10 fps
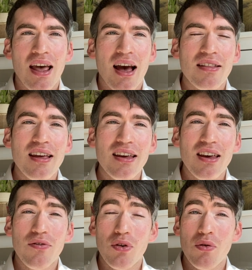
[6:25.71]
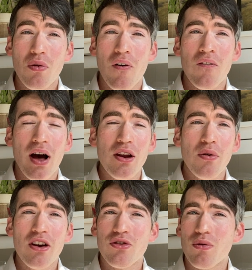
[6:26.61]
And they can give you
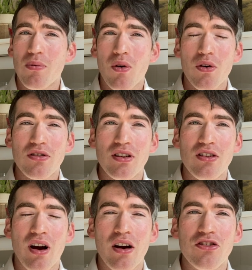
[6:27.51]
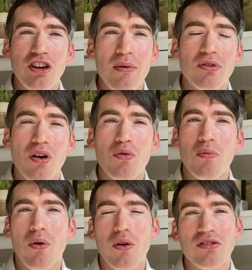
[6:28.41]
valuation reports and our gemstone
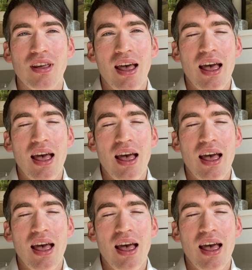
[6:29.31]
reports,